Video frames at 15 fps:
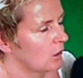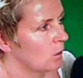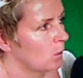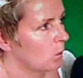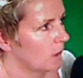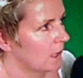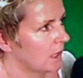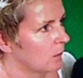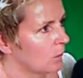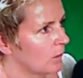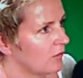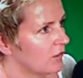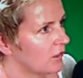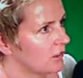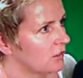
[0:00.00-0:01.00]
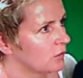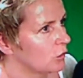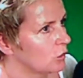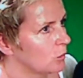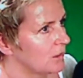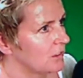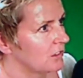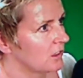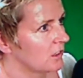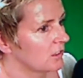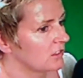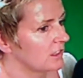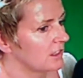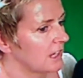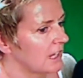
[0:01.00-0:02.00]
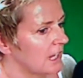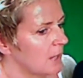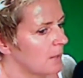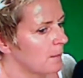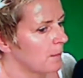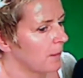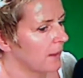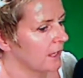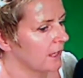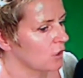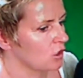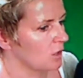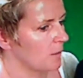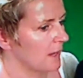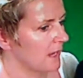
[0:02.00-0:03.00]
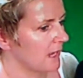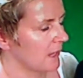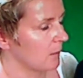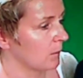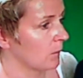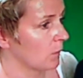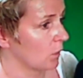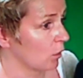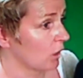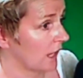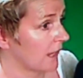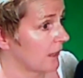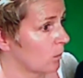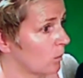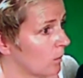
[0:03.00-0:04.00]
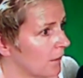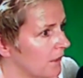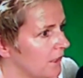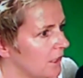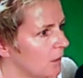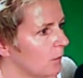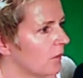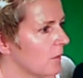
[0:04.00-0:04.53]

Well, we started by actually making him look like a woman, with the